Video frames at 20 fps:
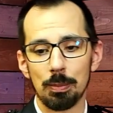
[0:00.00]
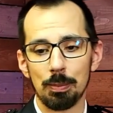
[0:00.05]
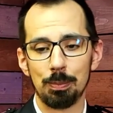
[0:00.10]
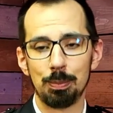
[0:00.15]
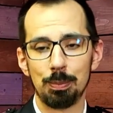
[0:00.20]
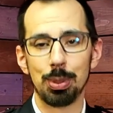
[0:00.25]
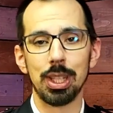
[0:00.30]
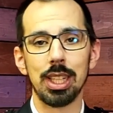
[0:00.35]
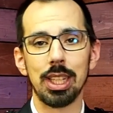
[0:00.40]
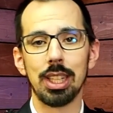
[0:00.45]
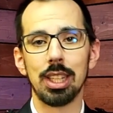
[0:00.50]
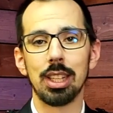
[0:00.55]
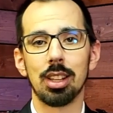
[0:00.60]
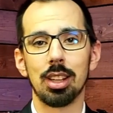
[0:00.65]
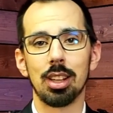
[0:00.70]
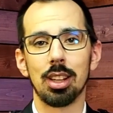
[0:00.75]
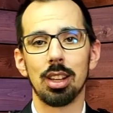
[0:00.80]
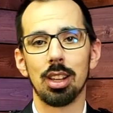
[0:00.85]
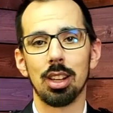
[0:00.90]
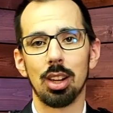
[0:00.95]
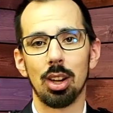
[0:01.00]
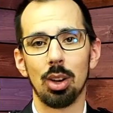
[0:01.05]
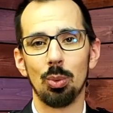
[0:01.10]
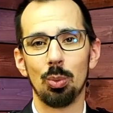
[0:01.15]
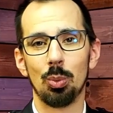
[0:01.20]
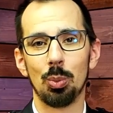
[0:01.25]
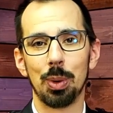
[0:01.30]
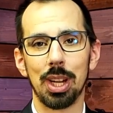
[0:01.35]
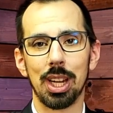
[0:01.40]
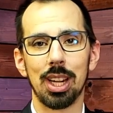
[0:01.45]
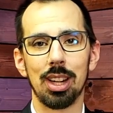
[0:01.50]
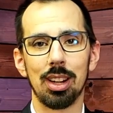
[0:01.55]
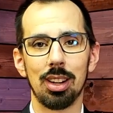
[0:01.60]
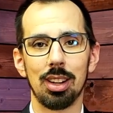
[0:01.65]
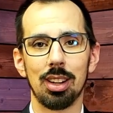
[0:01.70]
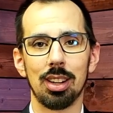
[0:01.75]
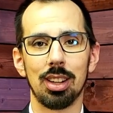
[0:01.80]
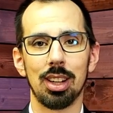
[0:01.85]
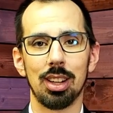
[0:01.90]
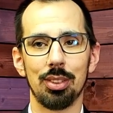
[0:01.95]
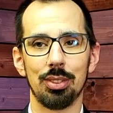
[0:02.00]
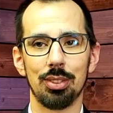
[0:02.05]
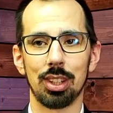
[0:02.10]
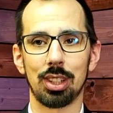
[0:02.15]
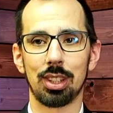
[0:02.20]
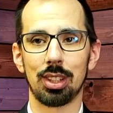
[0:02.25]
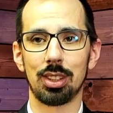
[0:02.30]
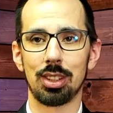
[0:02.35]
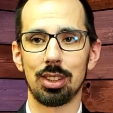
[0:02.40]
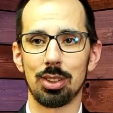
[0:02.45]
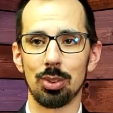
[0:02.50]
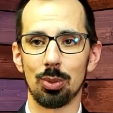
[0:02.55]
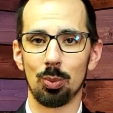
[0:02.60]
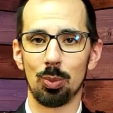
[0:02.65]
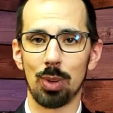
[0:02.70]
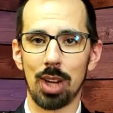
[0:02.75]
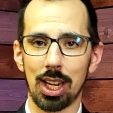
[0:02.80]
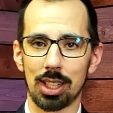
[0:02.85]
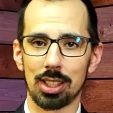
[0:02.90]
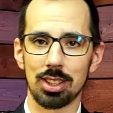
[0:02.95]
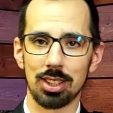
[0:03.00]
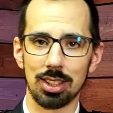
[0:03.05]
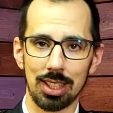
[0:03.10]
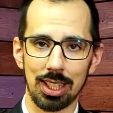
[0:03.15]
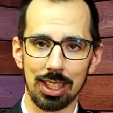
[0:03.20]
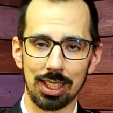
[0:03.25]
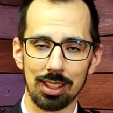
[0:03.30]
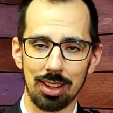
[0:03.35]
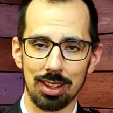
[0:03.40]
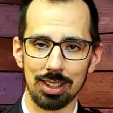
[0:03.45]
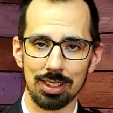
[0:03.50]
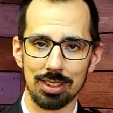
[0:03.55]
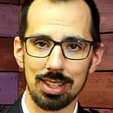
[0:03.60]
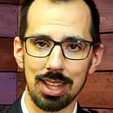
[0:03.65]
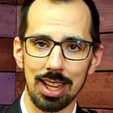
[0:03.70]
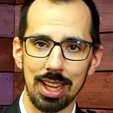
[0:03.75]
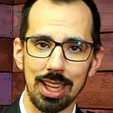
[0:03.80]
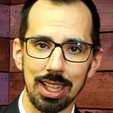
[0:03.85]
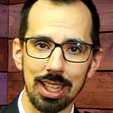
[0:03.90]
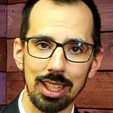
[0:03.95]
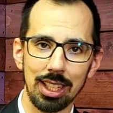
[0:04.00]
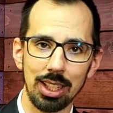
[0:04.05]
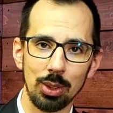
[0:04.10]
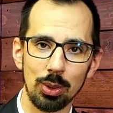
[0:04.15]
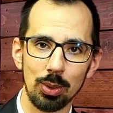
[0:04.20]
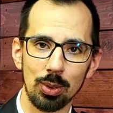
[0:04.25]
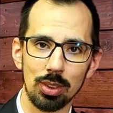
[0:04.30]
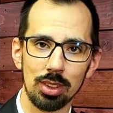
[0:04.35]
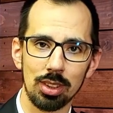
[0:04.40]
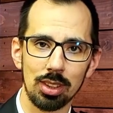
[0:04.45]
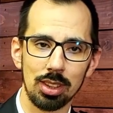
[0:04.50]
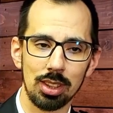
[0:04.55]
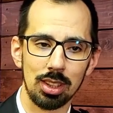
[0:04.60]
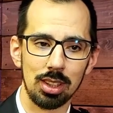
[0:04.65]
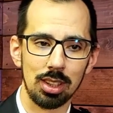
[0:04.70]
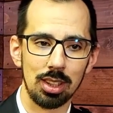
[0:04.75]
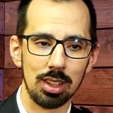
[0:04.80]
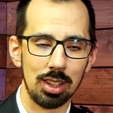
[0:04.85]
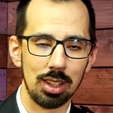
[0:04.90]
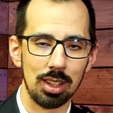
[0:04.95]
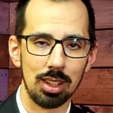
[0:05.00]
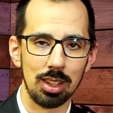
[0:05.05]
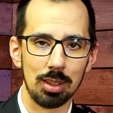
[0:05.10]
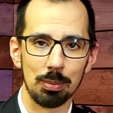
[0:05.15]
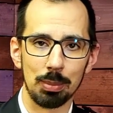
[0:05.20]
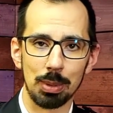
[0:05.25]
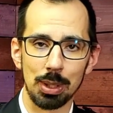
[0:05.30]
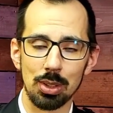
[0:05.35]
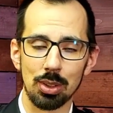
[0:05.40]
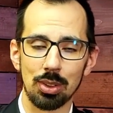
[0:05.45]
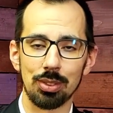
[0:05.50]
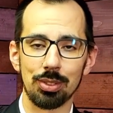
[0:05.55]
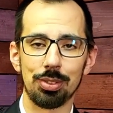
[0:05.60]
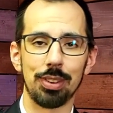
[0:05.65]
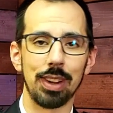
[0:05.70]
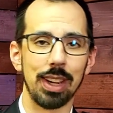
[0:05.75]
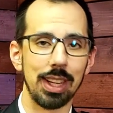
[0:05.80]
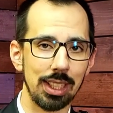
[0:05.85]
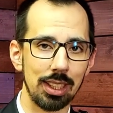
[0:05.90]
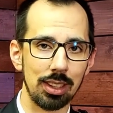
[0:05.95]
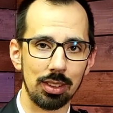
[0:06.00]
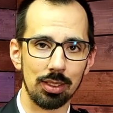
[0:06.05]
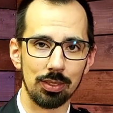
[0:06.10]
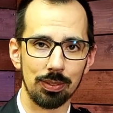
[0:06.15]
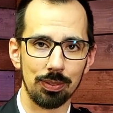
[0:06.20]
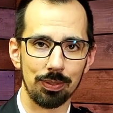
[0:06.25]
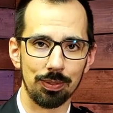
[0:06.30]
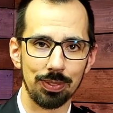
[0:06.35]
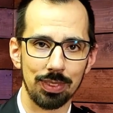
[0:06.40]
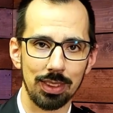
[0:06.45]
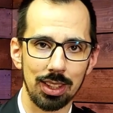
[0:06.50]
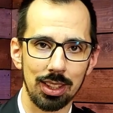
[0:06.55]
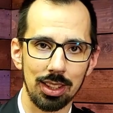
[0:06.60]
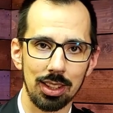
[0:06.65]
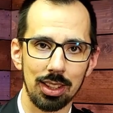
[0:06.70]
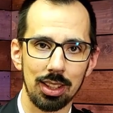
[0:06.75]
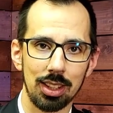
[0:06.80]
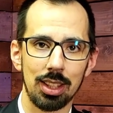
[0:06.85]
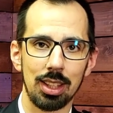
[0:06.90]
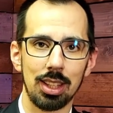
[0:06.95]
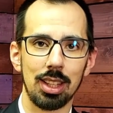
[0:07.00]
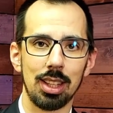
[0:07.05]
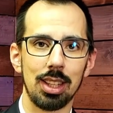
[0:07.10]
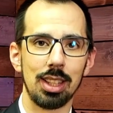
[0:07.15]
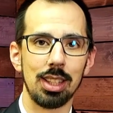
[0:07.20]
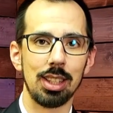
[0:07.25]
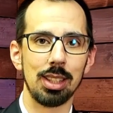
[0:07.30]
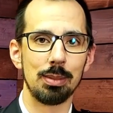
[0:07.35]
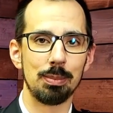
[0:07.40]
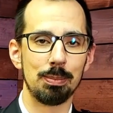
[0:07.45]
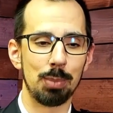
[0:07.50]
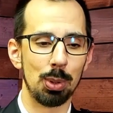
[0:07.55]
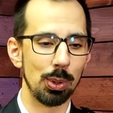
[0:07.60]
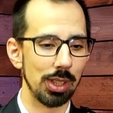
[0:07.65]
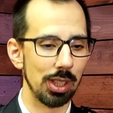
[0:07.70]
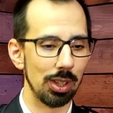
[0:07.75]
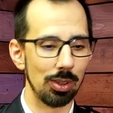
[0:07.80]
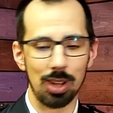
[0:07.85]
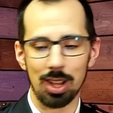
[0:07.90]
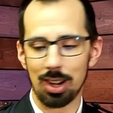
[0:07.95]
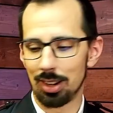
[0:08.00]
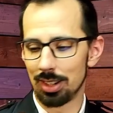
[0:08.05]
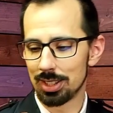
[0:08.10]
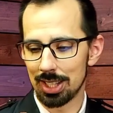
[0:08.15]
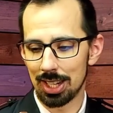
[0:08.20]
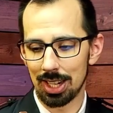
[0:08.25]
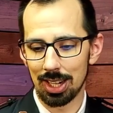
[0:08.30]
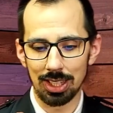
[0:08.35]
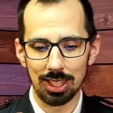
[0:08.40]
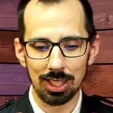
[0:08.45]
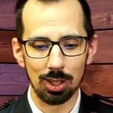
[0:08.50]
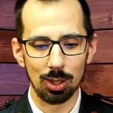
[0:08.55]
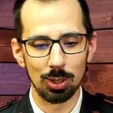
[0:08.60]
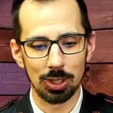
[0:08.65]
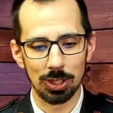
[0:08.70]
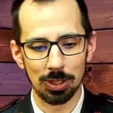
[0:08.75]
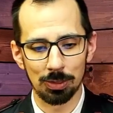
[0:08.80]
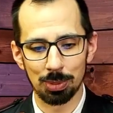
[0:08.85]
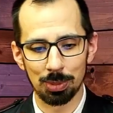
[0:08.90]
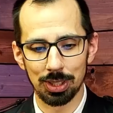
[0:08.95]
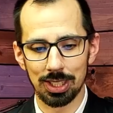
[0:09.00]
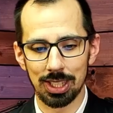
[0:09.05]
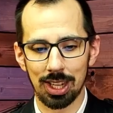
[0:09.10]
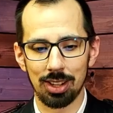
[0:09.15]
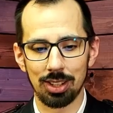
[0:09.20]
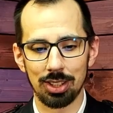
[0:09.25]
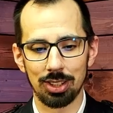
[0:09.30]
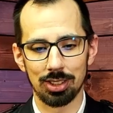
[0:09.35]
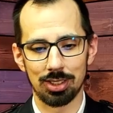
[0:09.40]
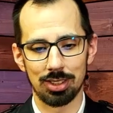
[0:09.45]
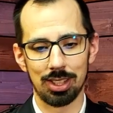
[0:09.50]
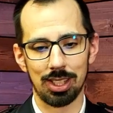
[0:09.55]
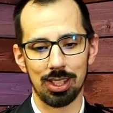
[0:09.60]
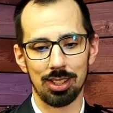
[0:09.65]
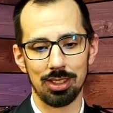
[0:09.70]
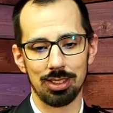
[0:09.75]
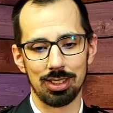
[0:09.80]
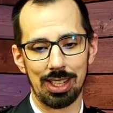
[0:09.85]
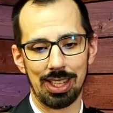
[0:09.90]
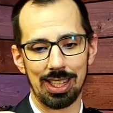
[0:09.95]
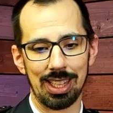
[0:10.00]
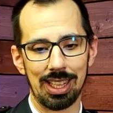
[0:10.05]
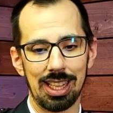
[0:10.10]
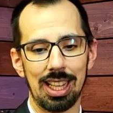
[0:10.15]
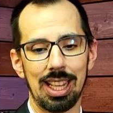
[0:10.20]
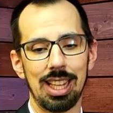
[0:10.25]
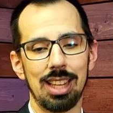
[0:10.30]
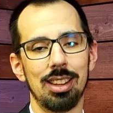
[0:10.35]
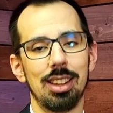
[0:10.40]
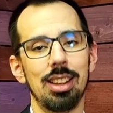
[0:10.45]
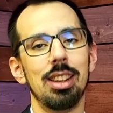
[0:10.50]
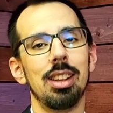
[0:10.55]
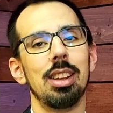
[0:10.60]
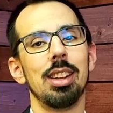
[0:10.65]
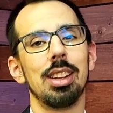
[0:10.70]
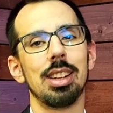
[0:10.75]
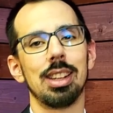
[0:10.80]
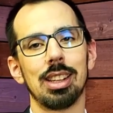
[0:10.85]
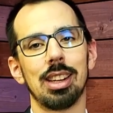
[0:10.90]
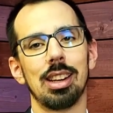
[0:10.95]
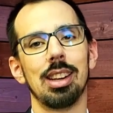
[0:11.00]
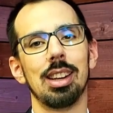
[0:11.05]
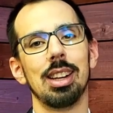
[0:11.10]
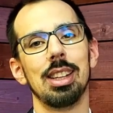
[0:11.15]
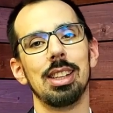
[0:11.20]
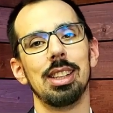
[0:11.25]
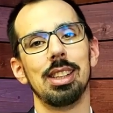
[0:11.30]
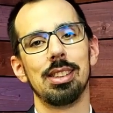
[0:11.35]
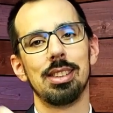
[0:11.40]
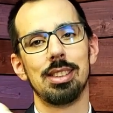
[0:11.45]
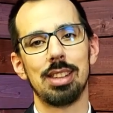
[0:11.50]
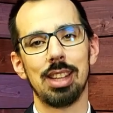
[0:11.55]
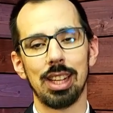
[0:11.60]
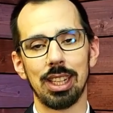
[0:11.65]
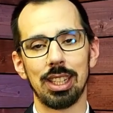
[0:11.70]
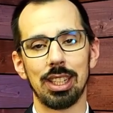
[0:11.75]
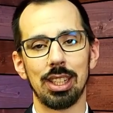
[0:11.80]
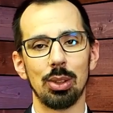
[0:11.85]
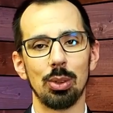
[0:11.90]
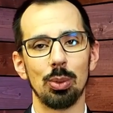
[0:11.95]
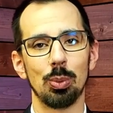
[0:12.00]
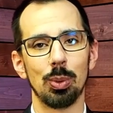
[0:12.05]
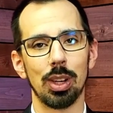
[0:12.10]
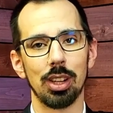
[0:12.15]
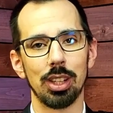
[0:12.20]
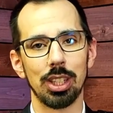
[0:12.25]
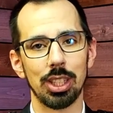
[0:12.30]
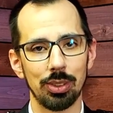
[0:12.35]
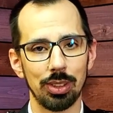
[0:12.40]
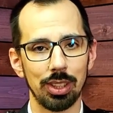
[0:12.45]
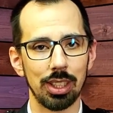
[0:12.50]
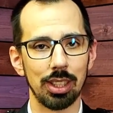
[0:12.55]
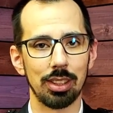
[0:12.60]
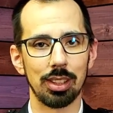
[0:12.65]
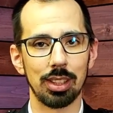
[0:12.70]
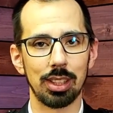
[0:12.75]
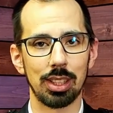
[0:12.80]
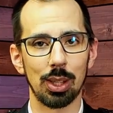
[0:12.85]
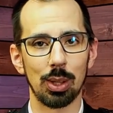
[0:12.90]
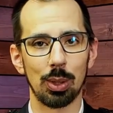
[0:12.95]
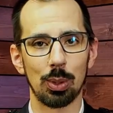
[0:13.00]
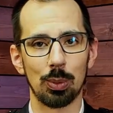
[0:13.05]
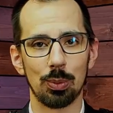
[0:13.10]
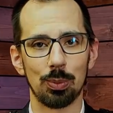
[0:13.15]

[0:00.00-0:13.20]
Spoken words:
be aware of the direction that God is taking you, but don't fight it. Pull your rudders out of the ocean, put down your sails, and let God take you where you need to go.